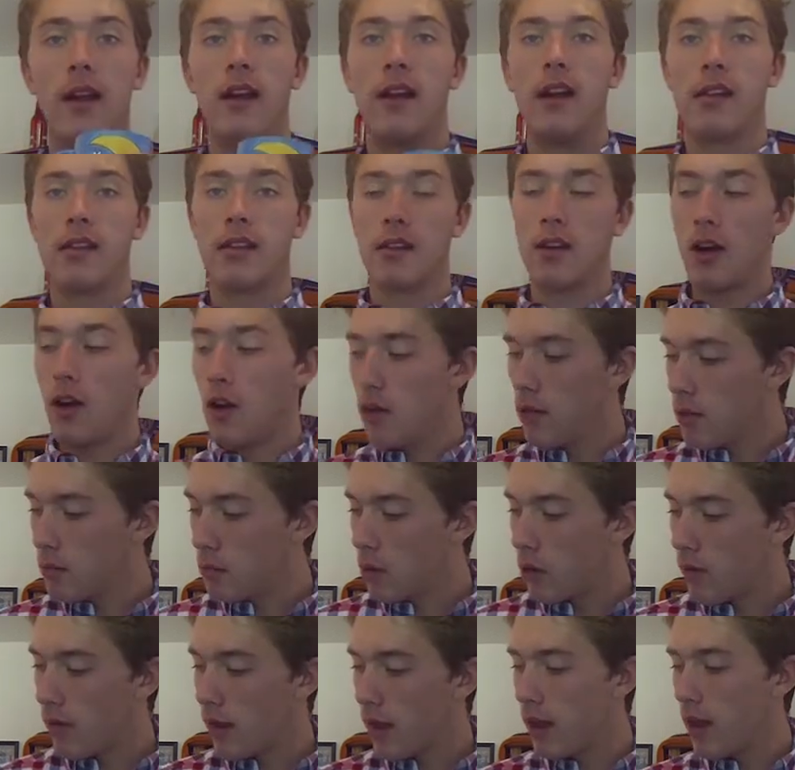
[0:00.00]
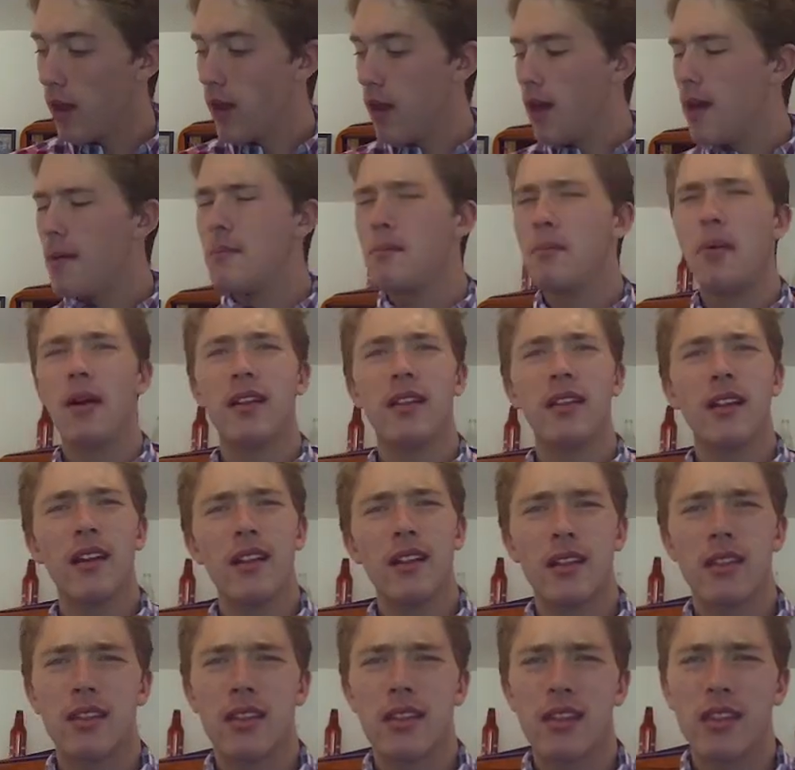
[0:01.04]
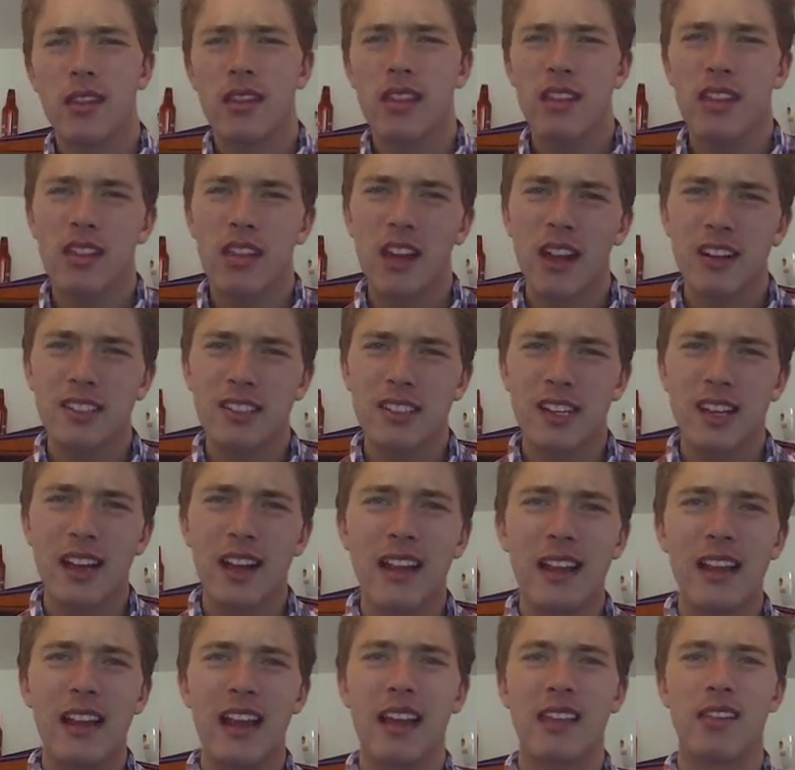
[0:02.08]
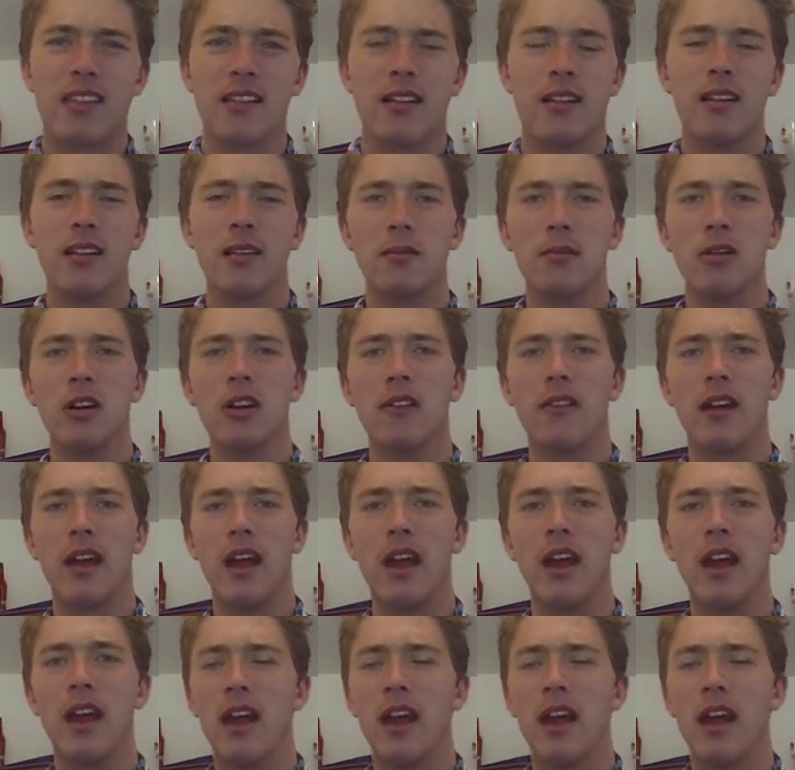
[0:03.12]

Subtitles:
It's an old movie, but it's such a classical movie.